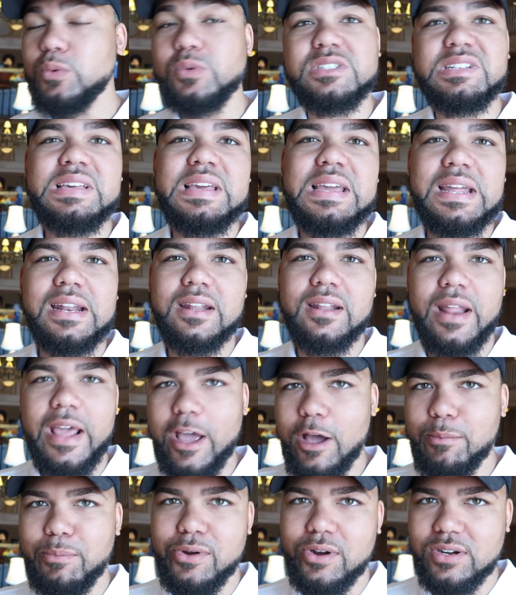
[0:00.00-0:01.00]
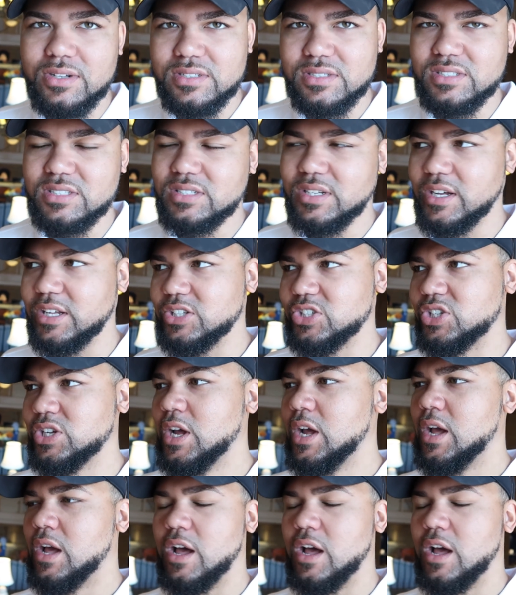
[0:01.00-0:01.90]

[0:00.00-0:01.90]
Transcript: poutine and hamburgers and such.